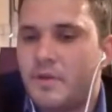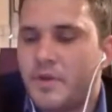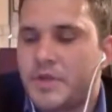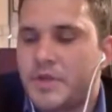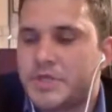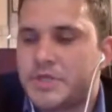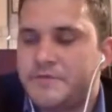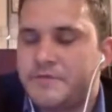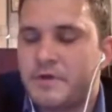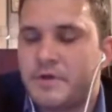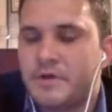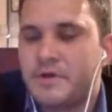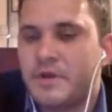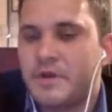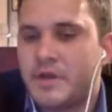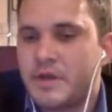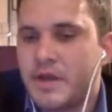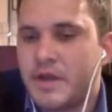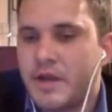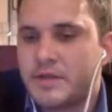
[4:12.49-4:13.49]
Which if you're
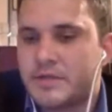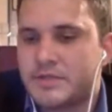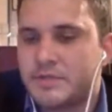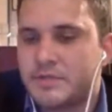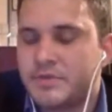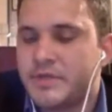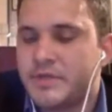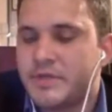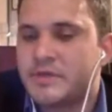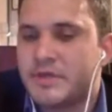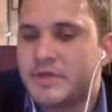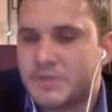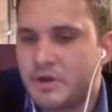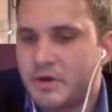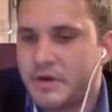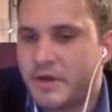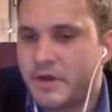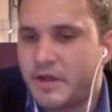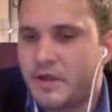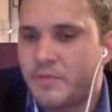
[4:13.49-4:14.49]
a complete
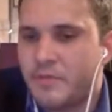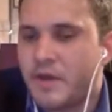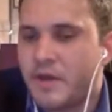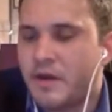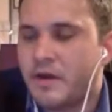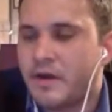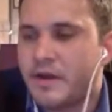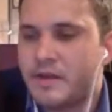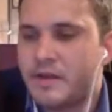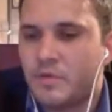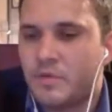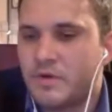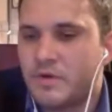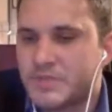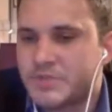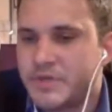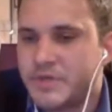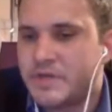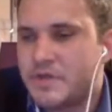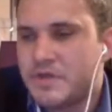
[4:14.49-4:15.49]
non-target, you might not get into Wall
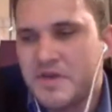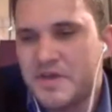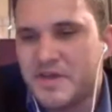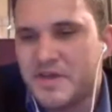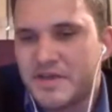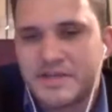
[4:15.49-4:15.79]
Street.